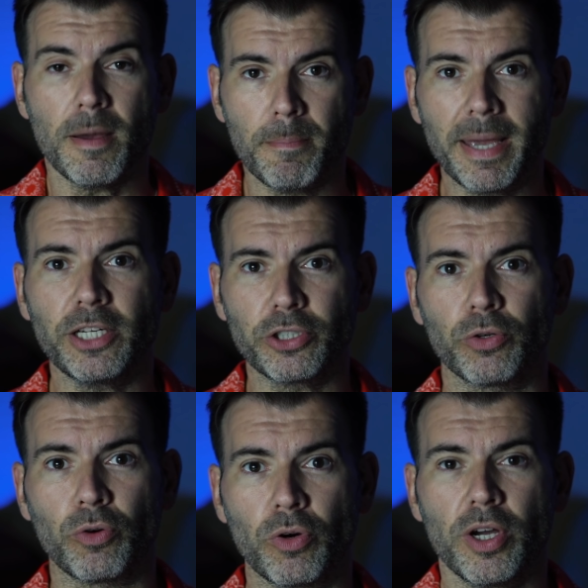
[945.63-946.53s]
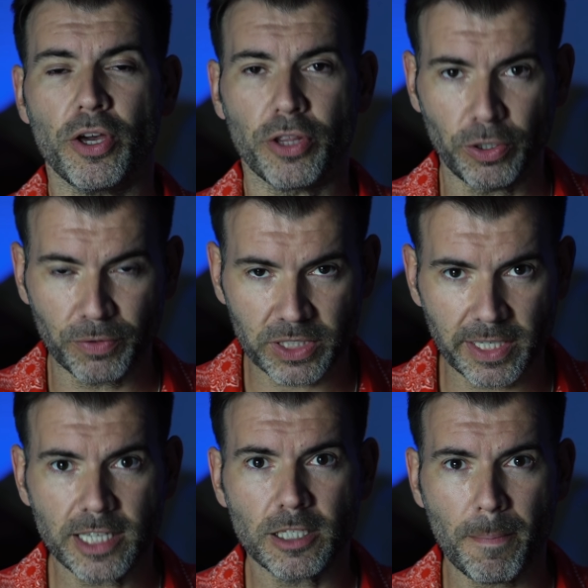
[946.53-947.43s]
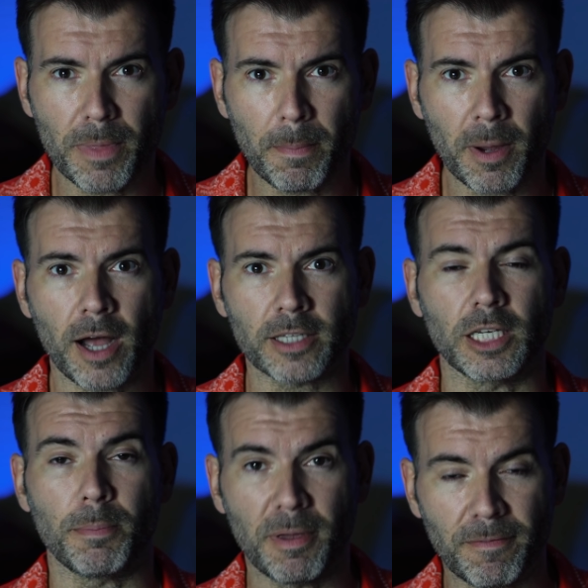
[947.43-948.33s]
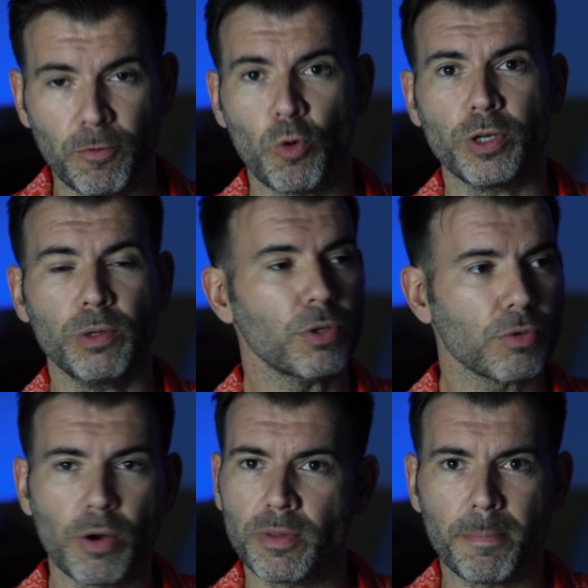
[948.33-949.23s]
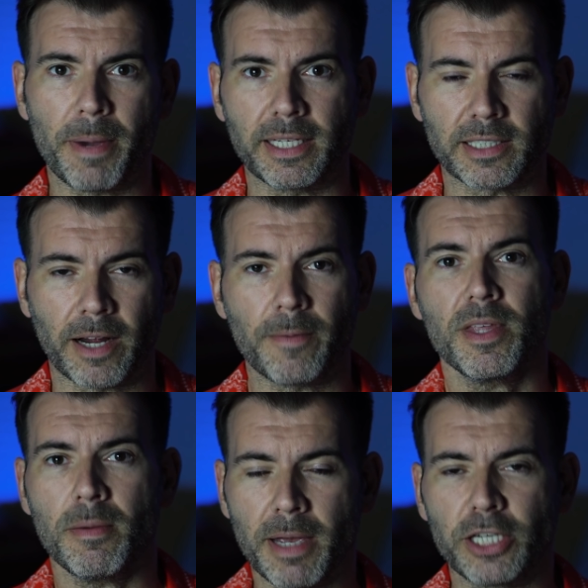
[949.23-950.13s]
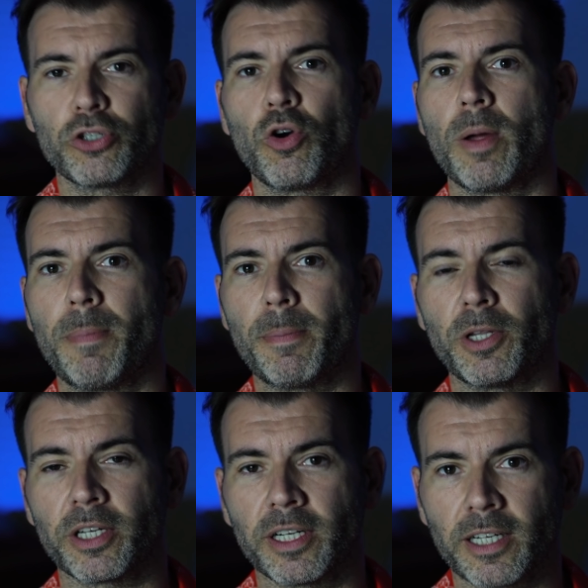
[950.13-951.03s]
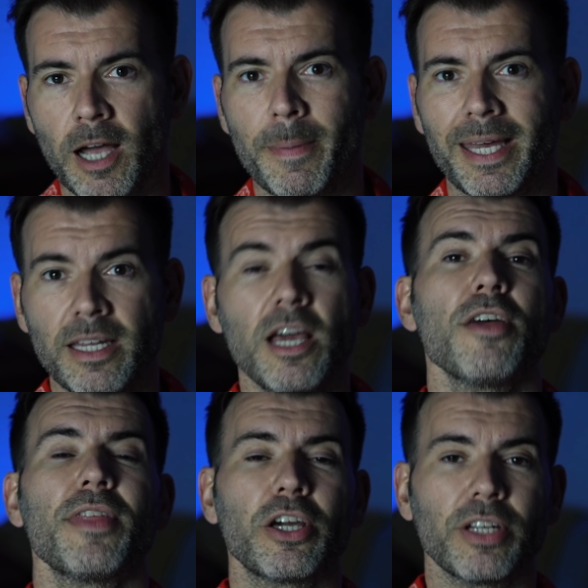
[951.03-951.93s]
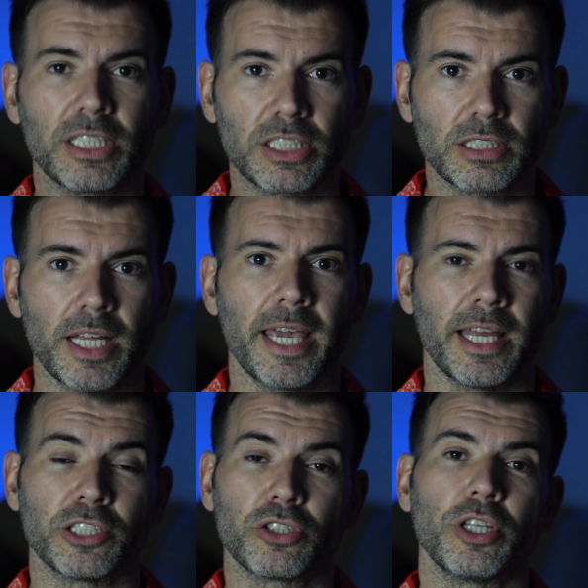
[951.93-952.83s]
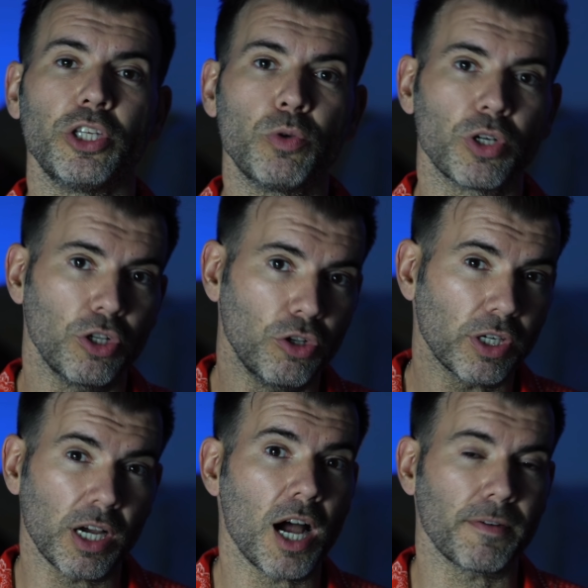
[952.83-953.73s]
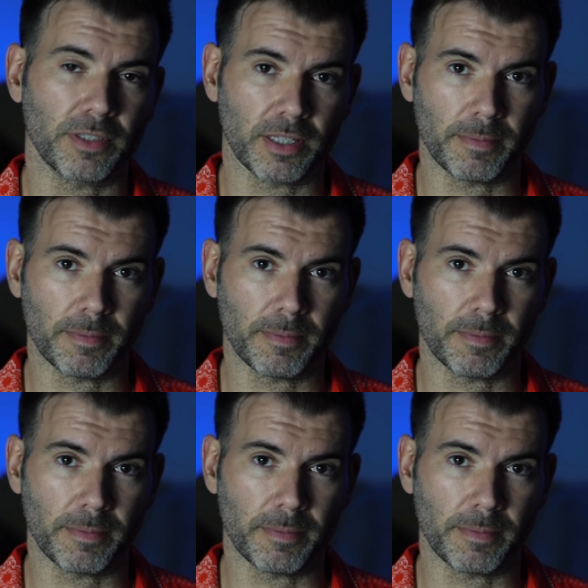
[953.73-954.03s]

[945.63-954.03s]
Make sure that you've set up the party before you throw the bait out. Make sure when people are gonna come in, they're gonna stay in so that you can look after